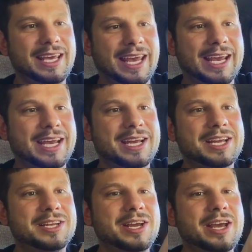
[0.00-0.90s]

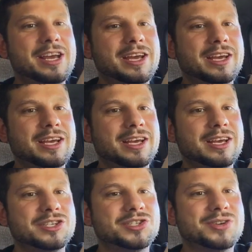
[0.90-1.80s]
and
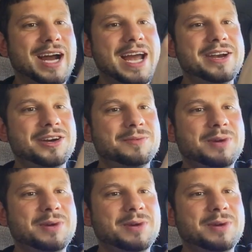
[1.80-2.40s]
Strider